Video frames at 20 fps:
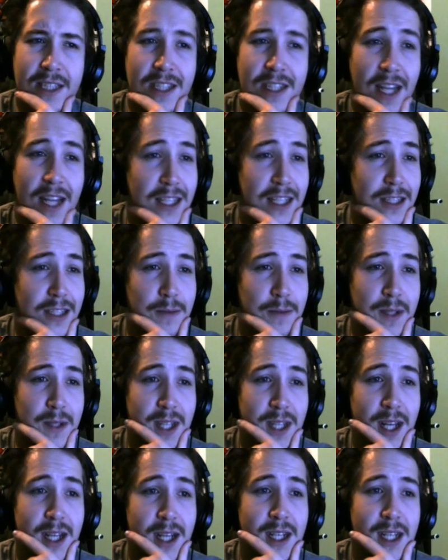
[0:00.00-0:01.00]
Stacks up to
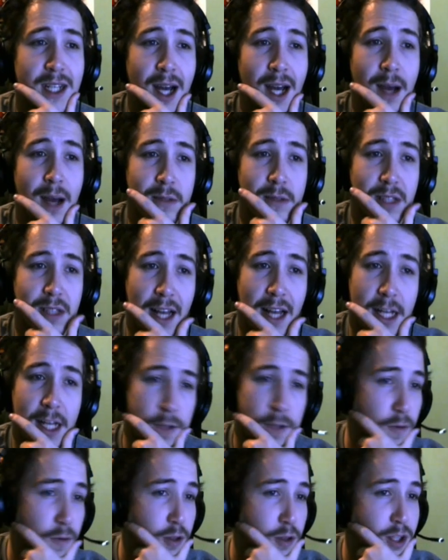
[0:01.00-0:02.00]
10 times, lasts
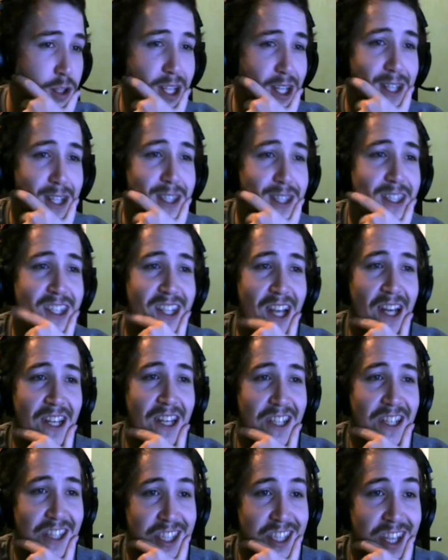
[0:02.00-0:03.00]
for 10
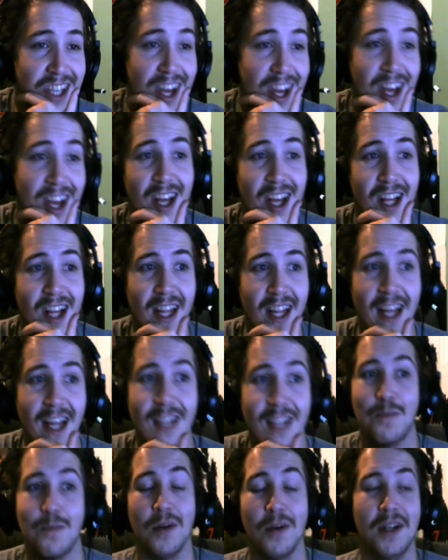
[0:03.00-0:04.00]
seconds.
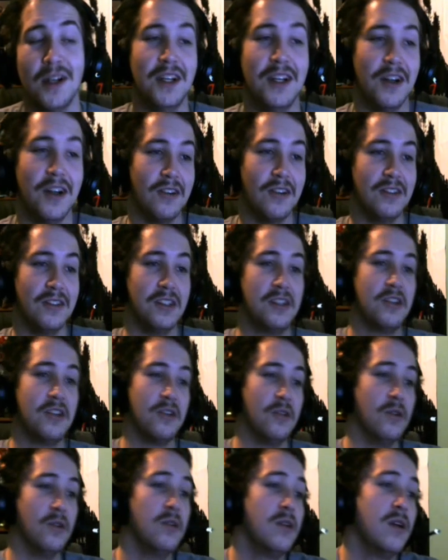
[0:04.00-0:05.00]
That's pretty gnarly,
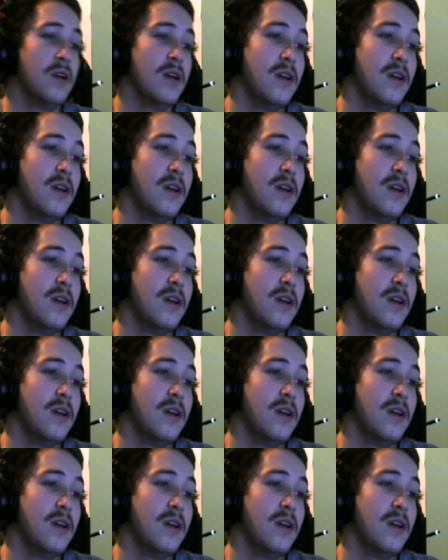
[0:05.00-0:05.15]
too.